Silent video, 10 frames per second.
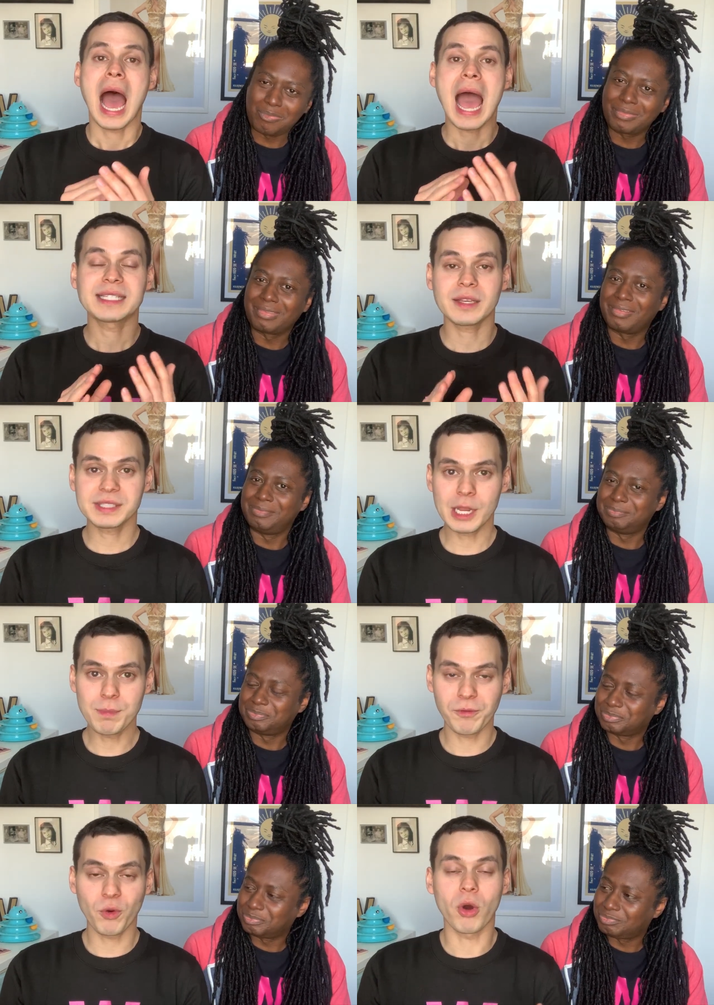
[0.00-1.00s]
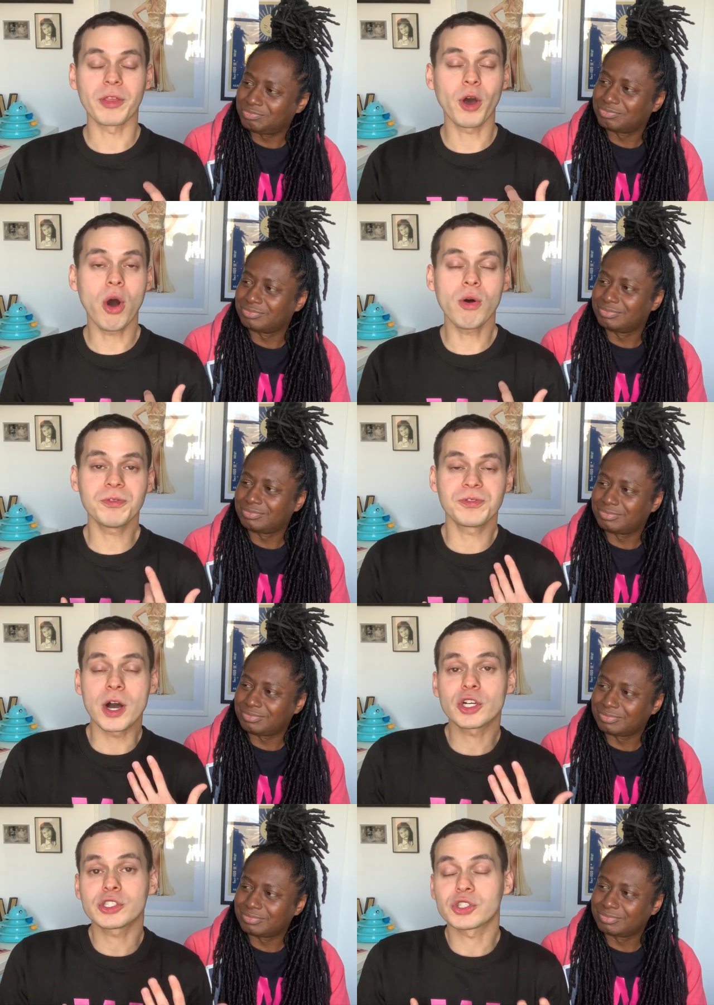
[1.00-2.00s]
Speaker 1: As I've said before, the whole
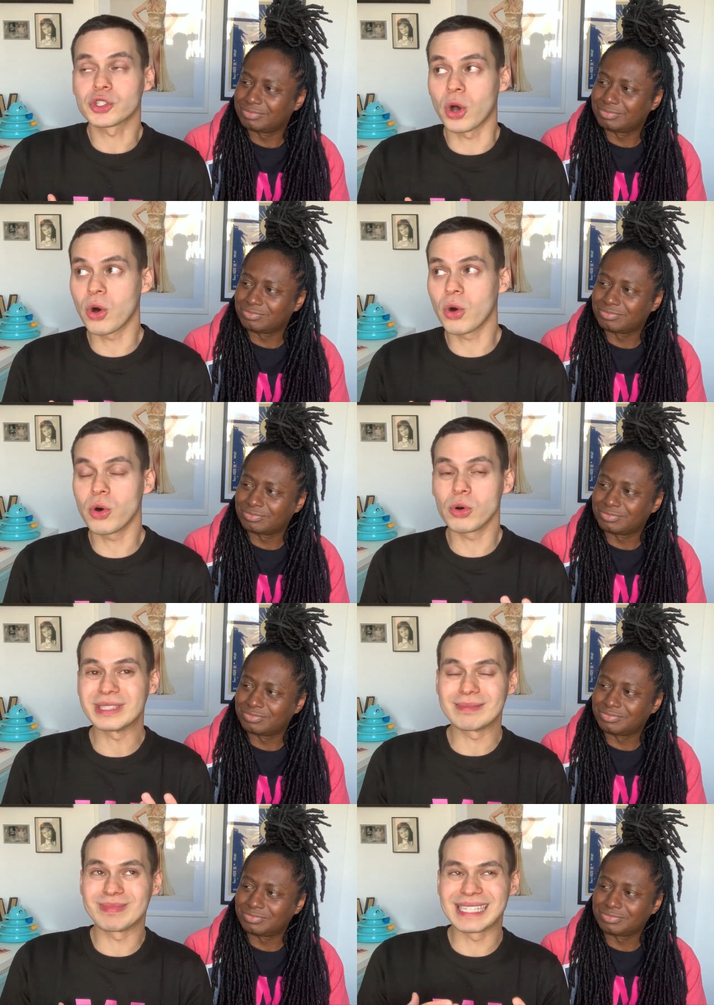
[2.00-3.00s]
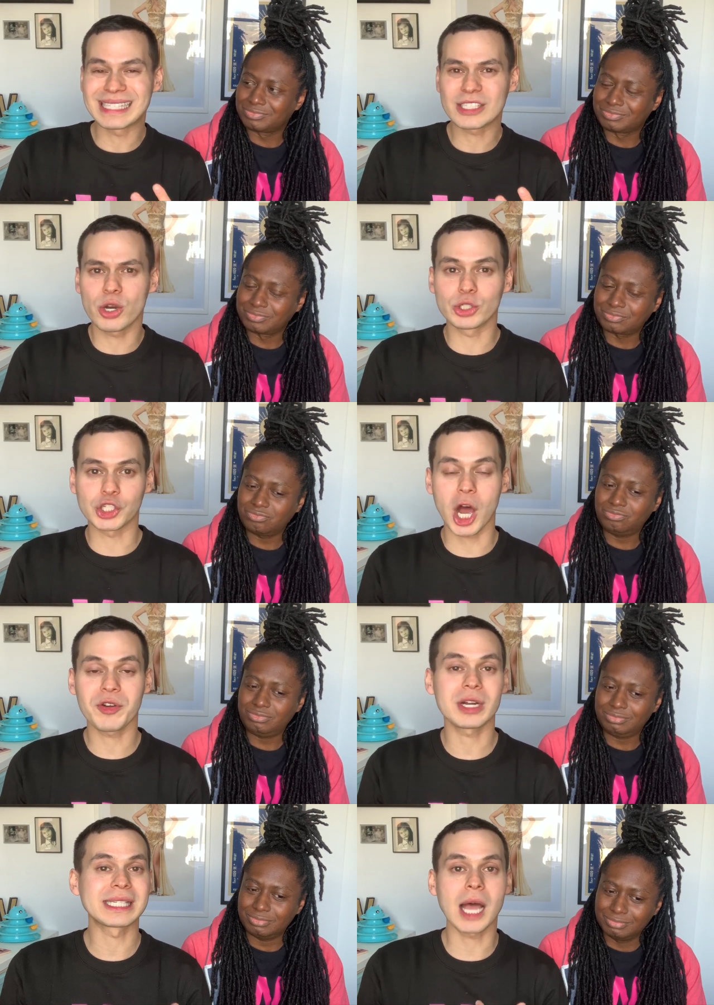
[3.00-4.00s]
funk, soul, disco
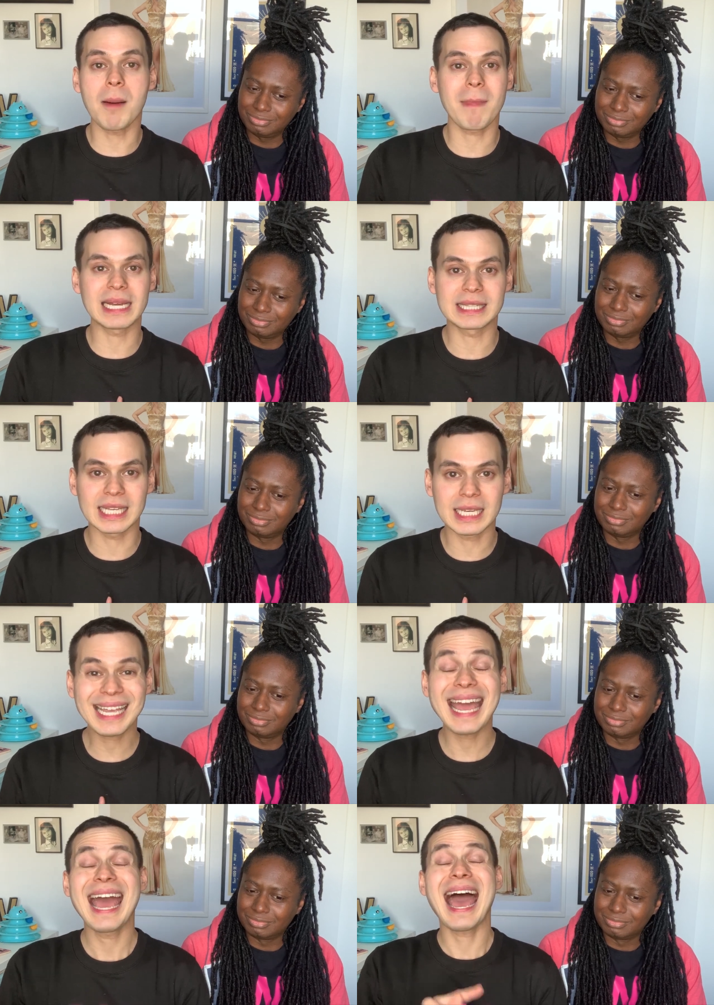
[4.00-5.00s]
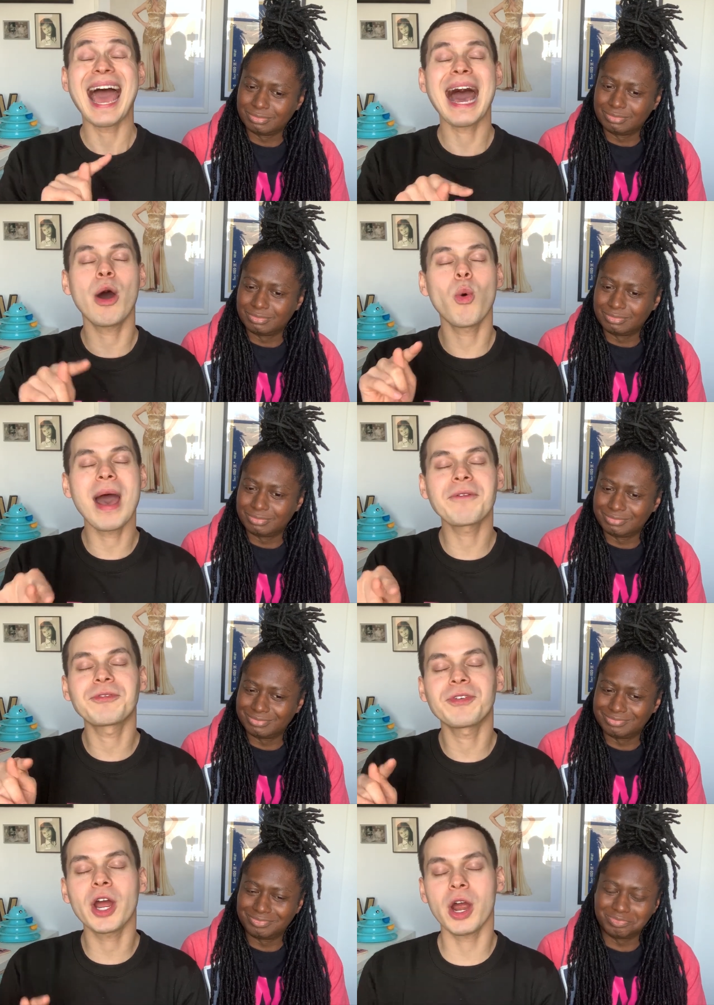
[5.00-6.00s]
genre is not my thing.
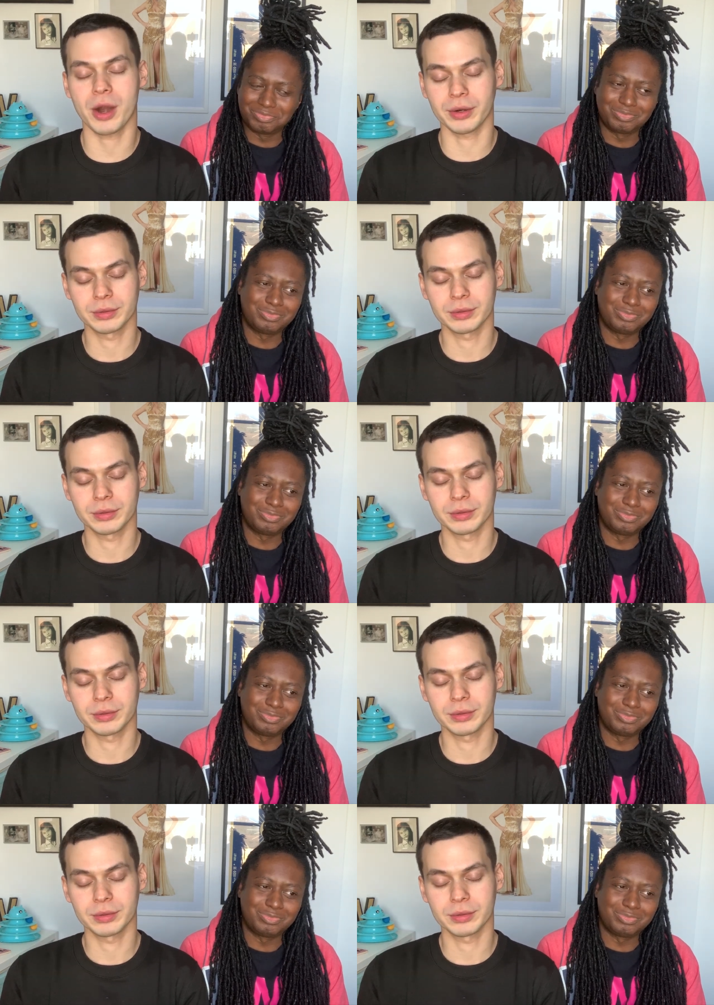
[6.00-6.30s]
However,